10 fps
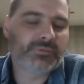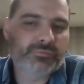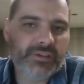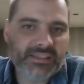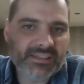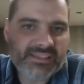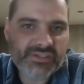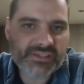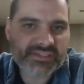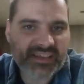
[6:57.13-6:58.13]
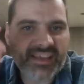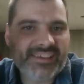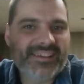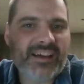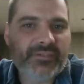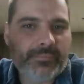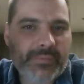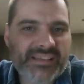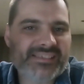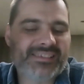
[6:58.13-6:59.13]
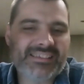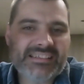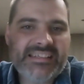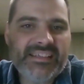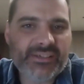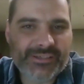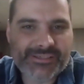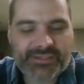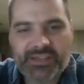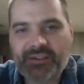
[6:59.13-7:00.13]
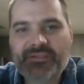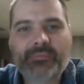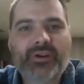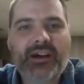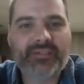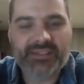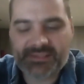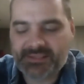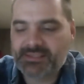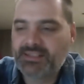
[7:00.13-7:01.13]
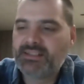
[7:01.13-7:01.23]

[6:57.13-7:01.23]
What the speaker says: religious and government leaders of the province